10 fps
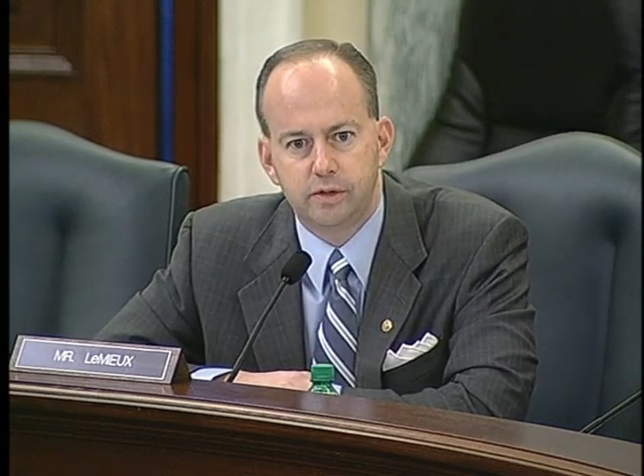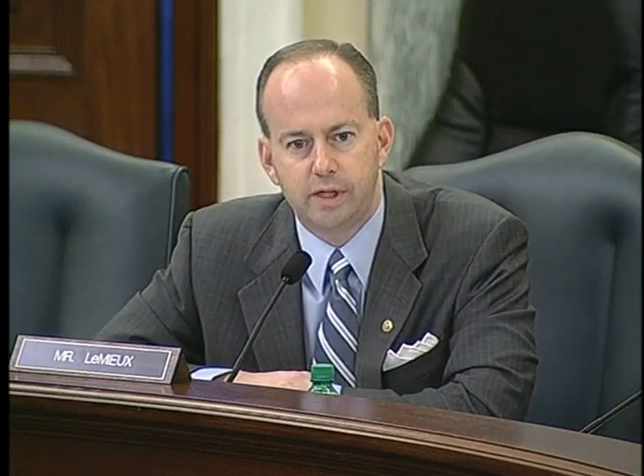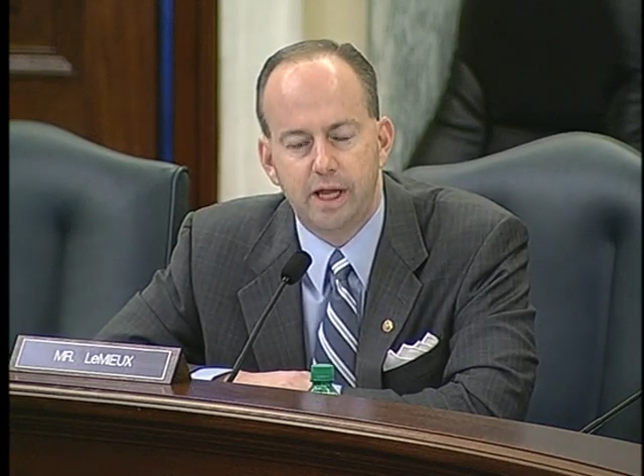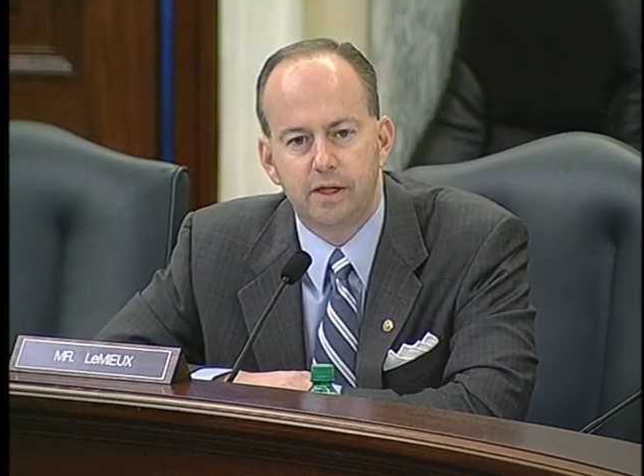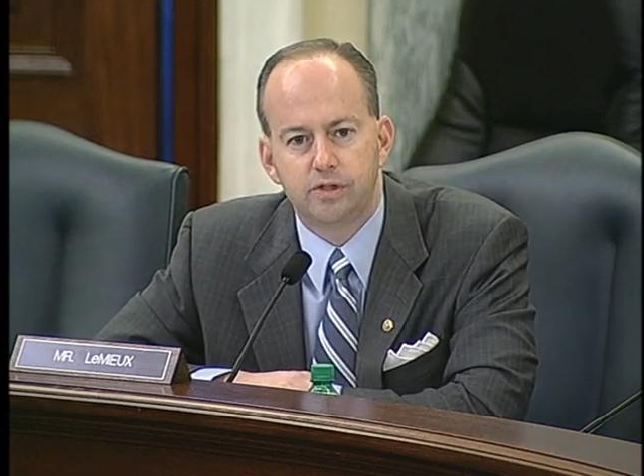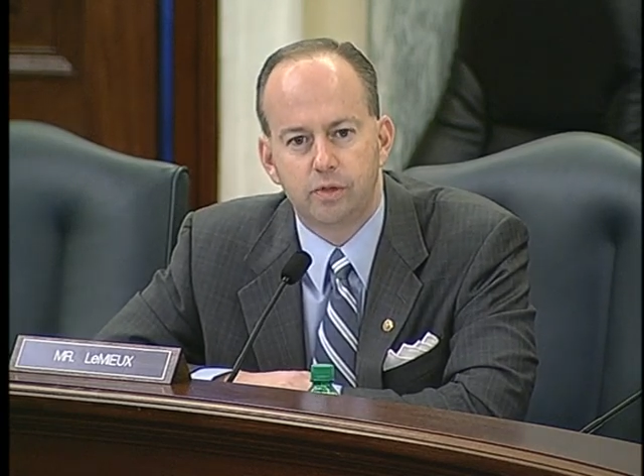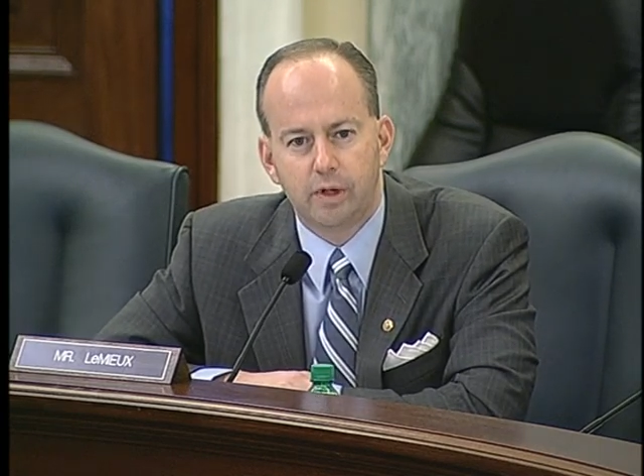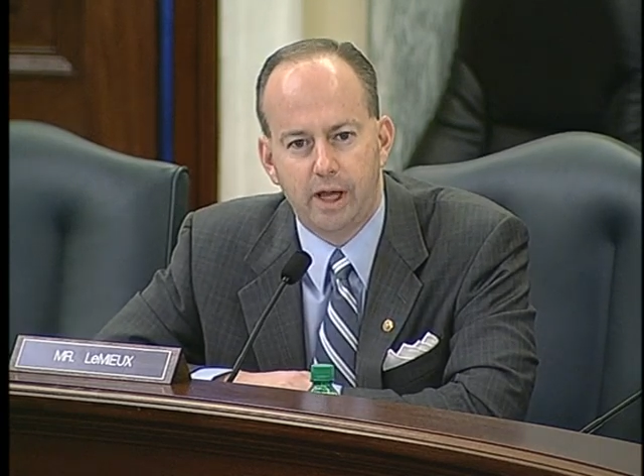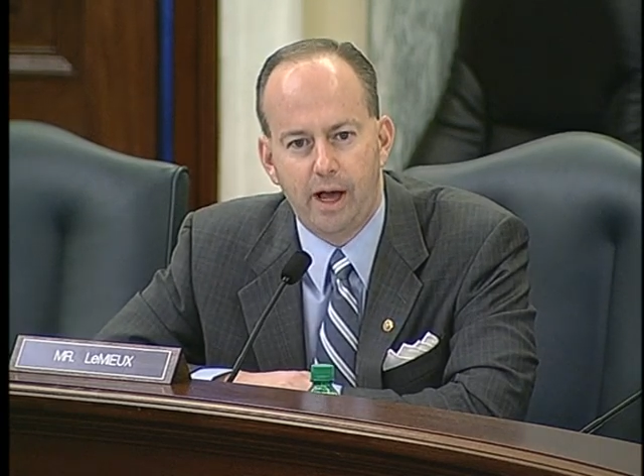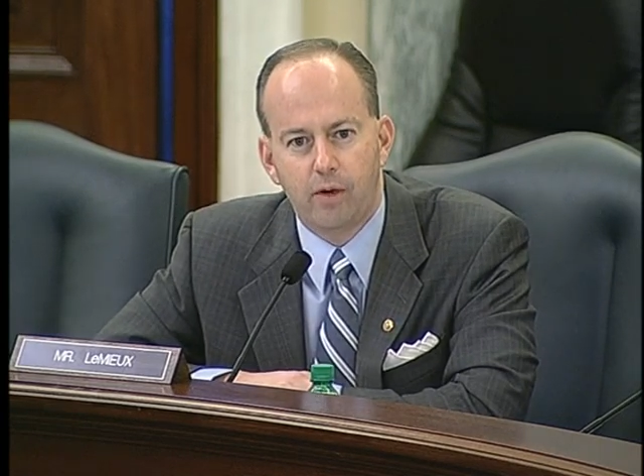take into
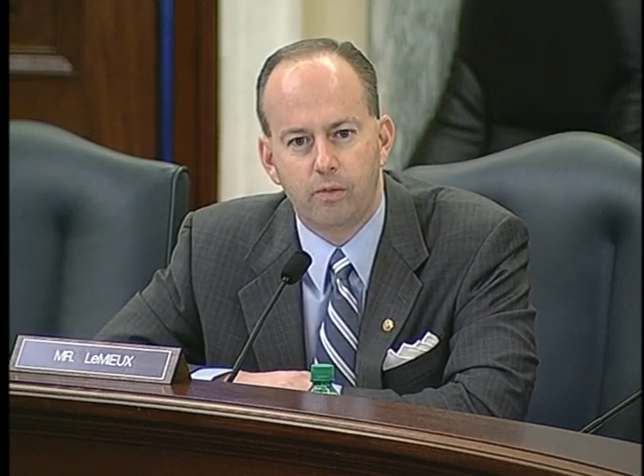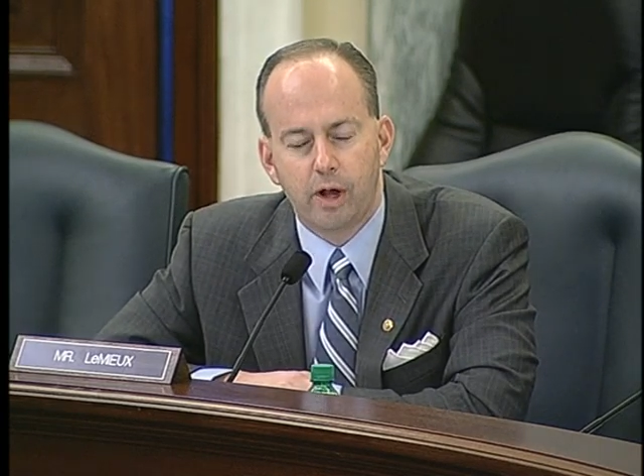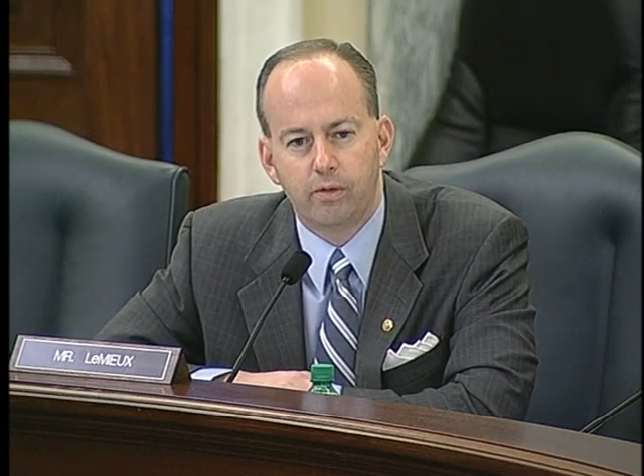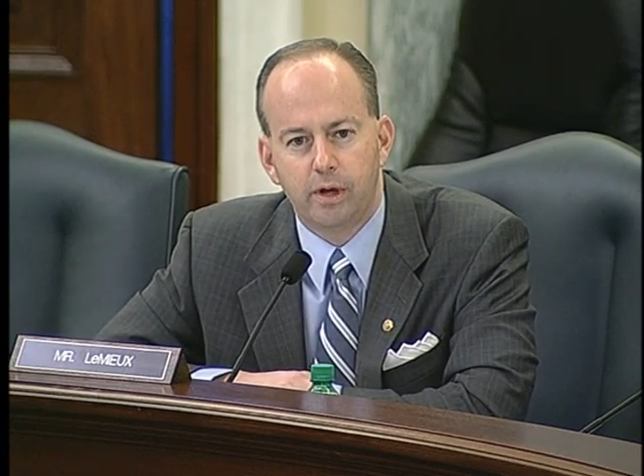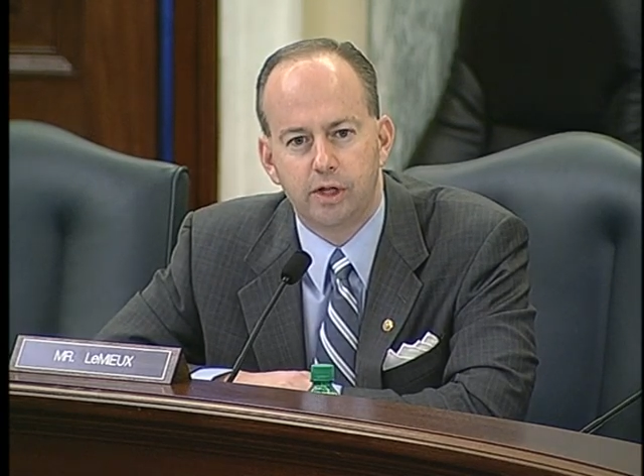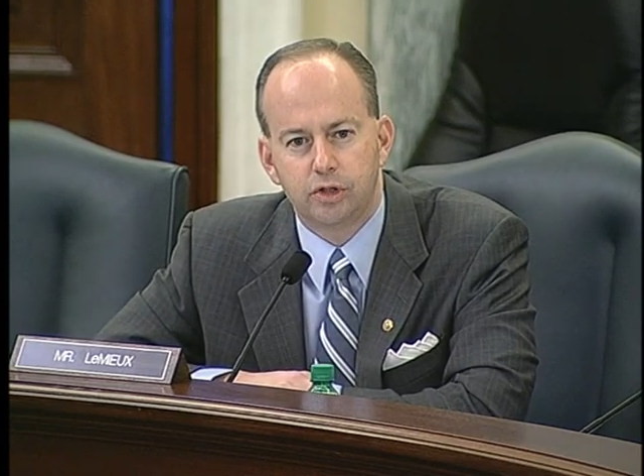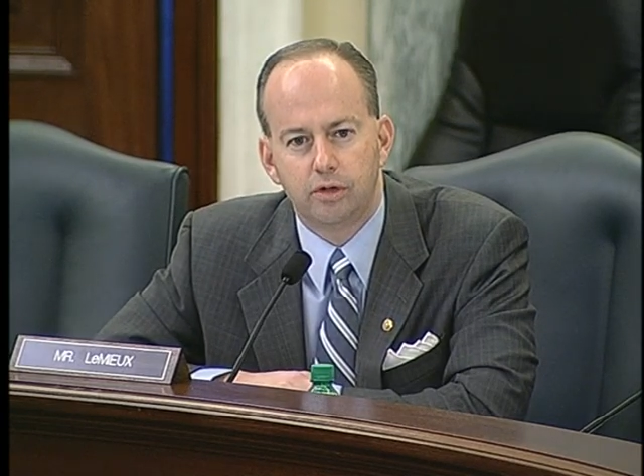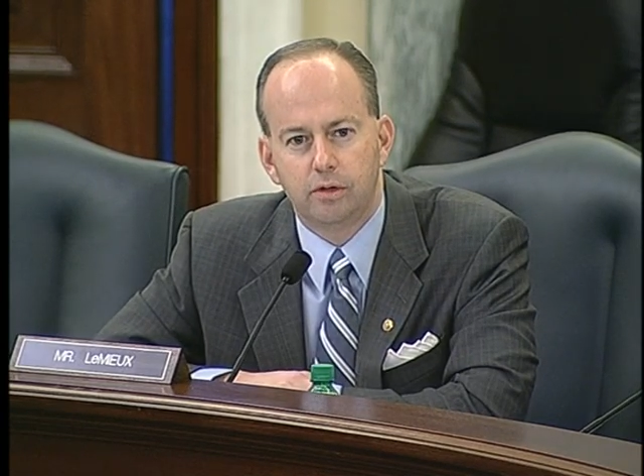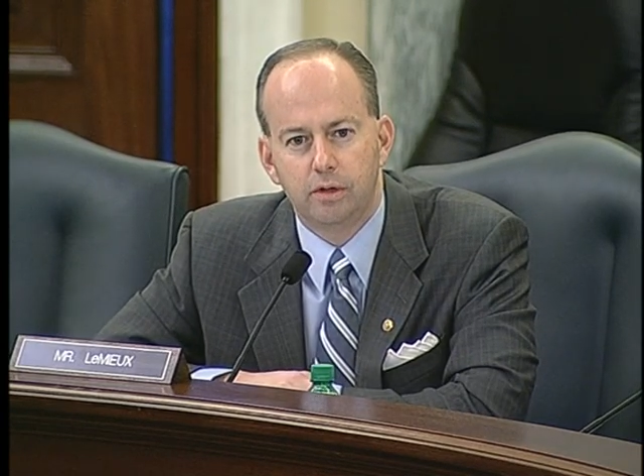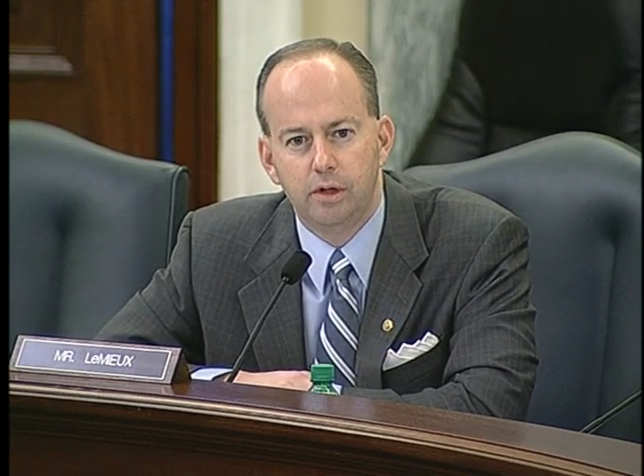account
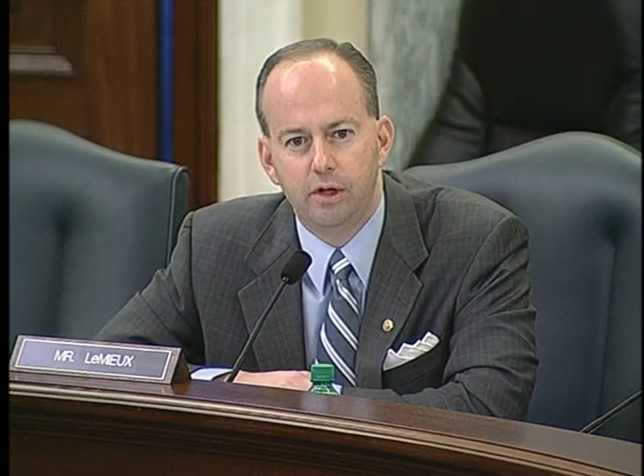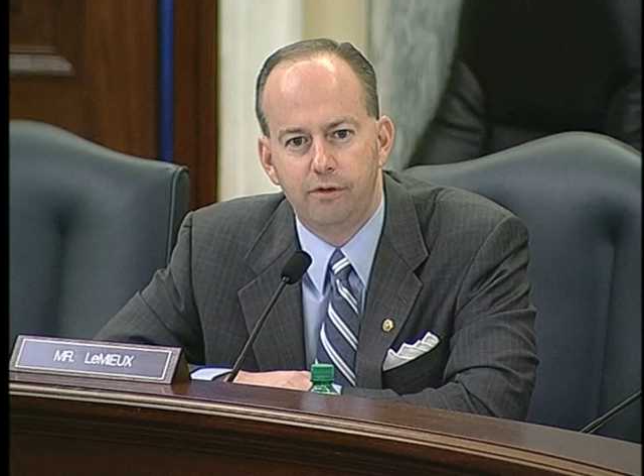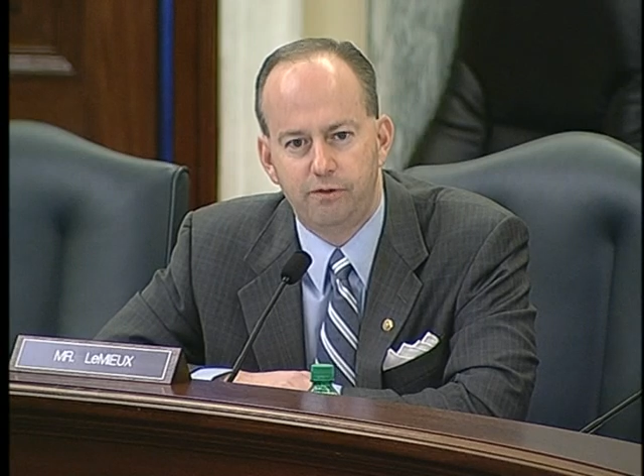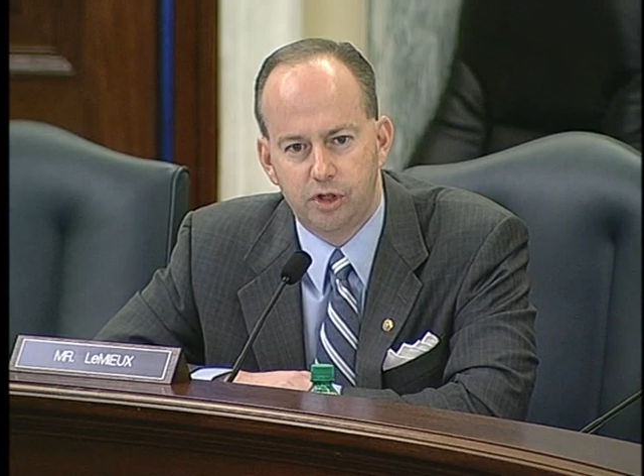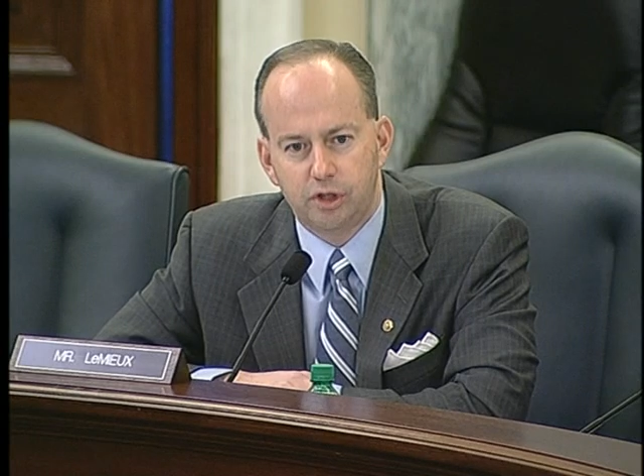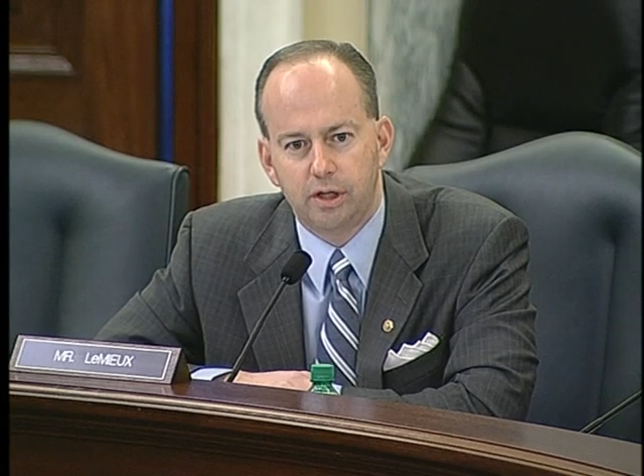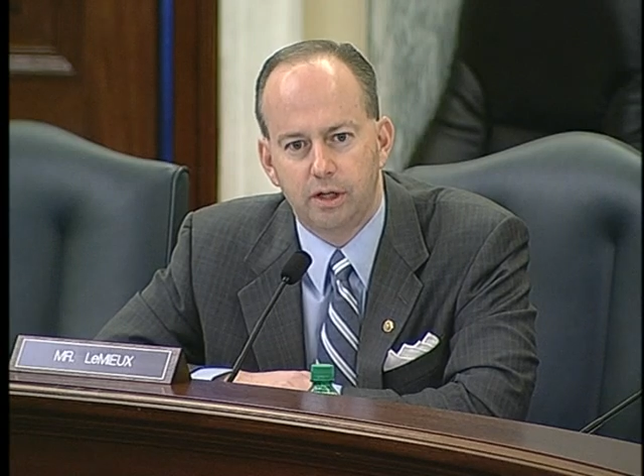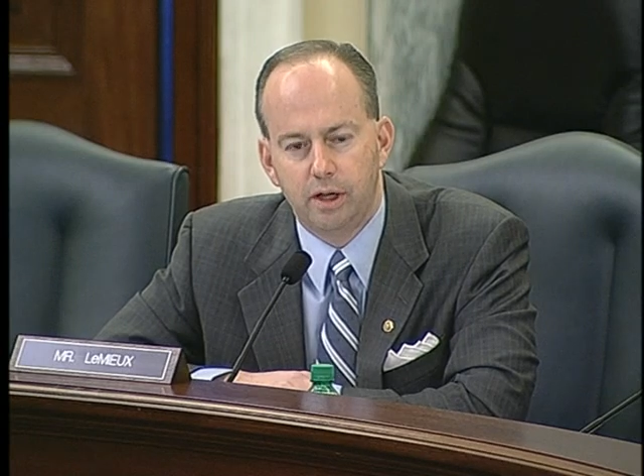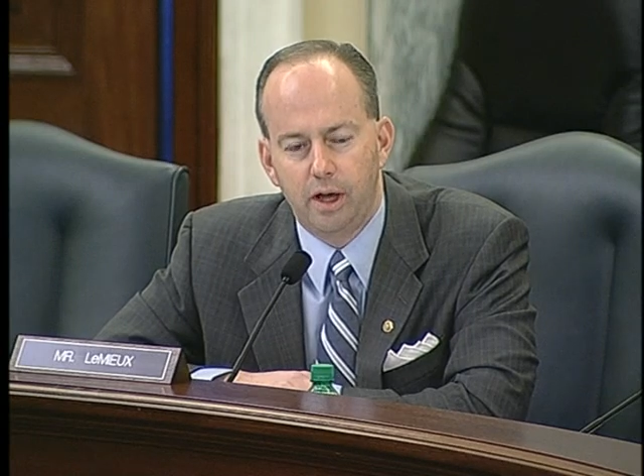recreational fishing.